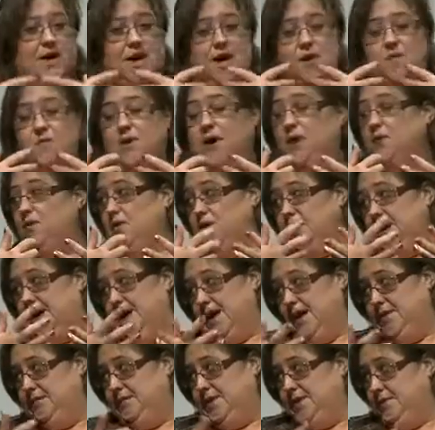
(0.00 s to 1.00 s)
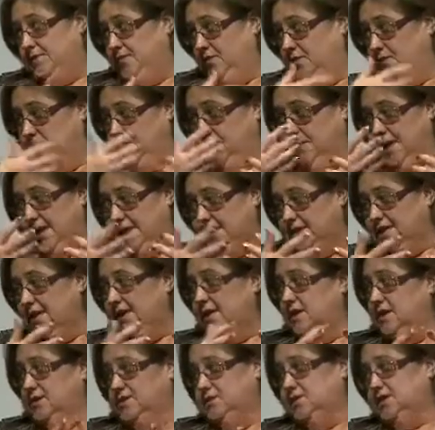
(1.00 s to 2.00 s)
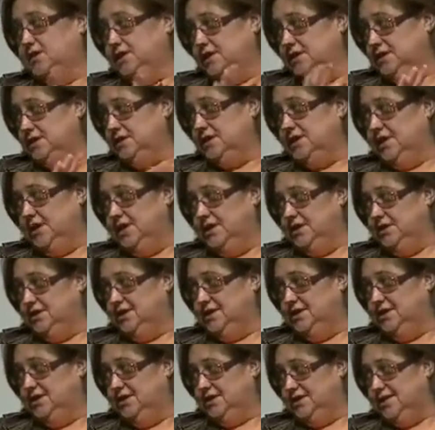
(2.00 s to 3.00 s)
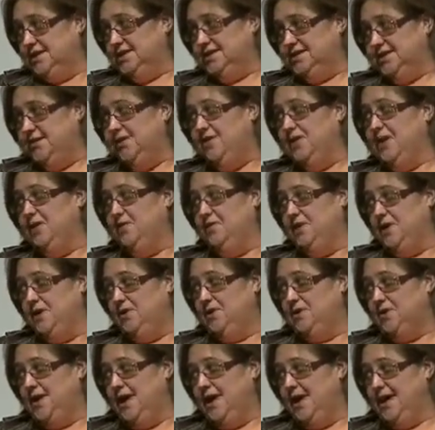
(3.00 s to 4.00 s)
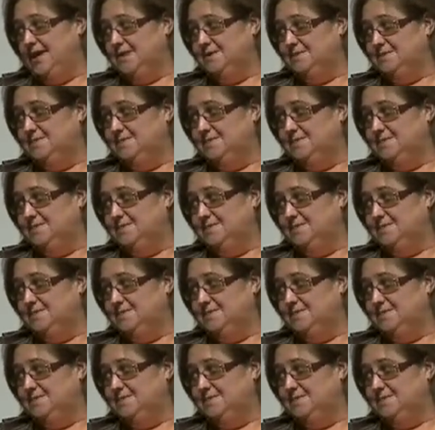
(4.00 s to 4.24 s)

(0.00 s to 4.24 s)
where you can help them to maintain those installations. That's something we're looking at.